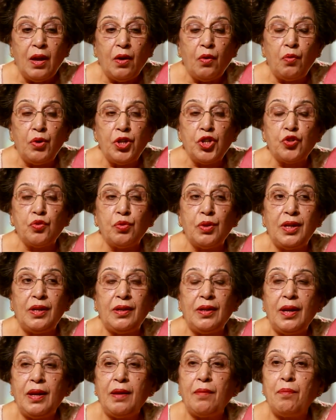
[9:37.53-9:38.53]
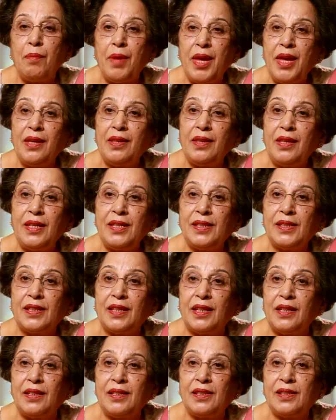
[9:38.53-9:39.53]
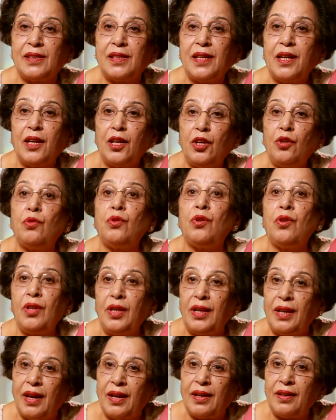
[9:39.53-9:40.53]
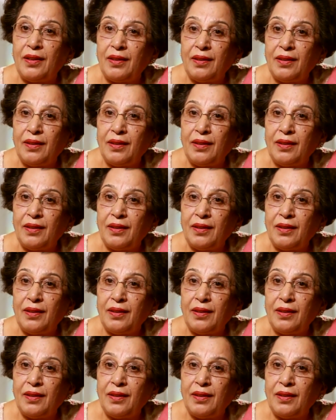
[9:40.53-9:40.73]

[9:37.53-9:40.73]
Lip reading: which will make these kids, learn.